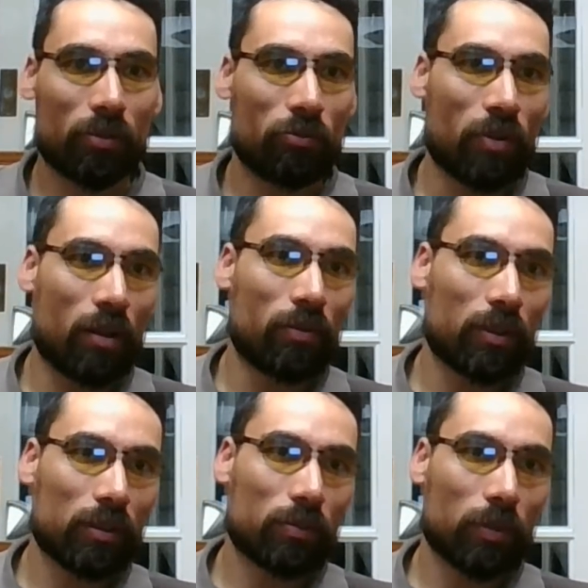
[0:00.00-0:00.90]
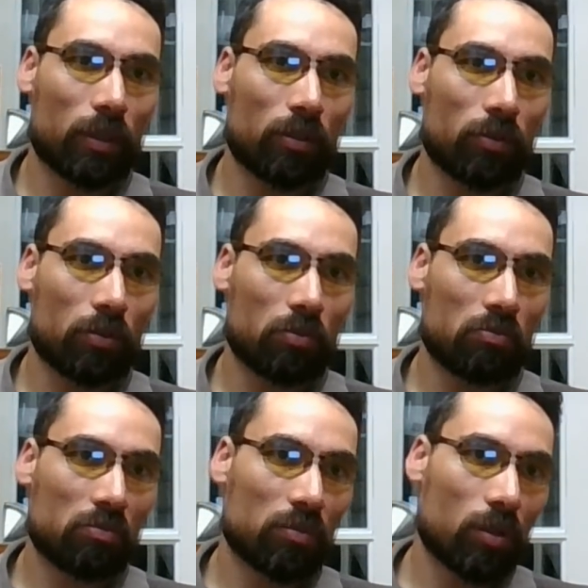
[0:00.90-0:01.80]
relevance, but if you,
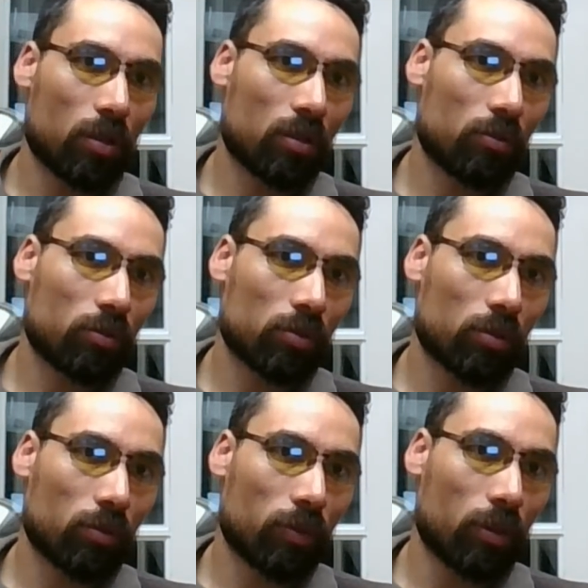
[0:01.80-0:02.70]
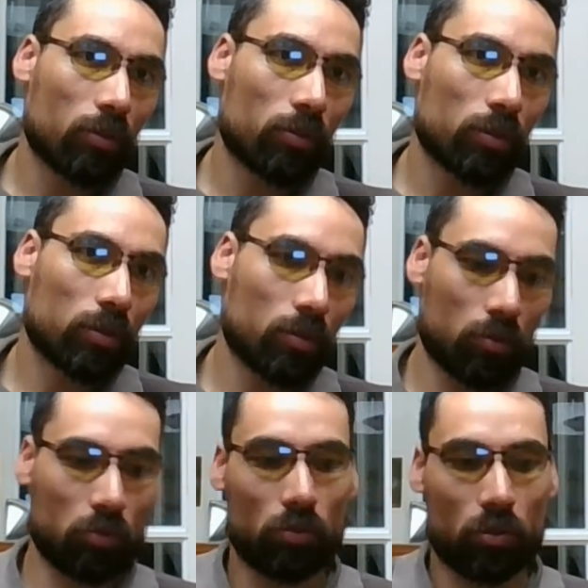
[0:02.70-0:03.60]
yeah, just out of interest,
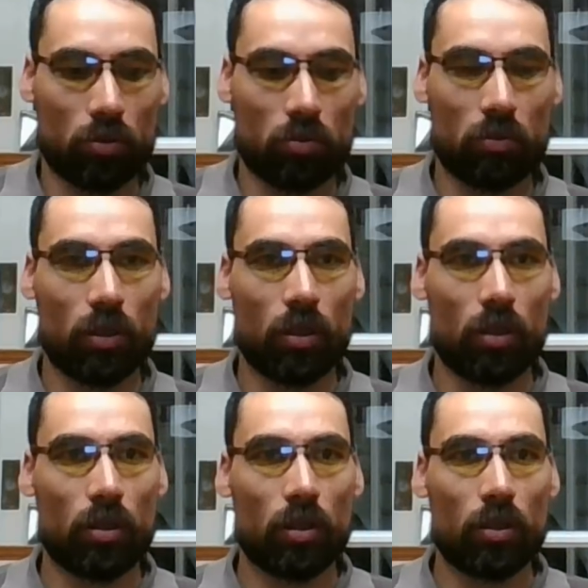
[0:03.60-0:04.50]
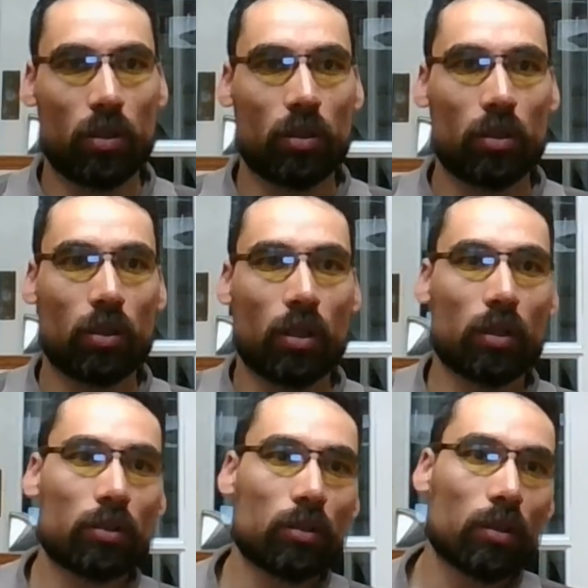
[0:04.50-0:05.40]

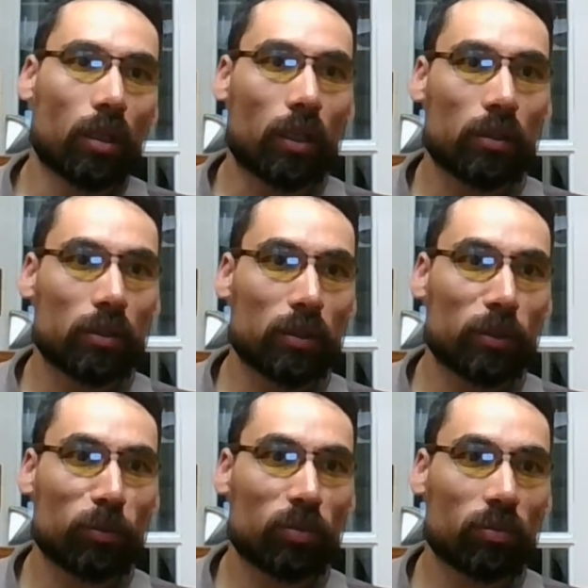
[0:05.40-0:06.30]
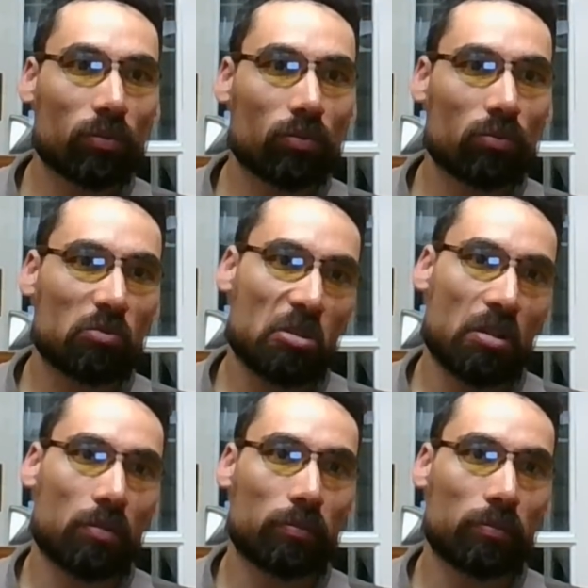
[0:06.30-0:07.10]
138, yeah,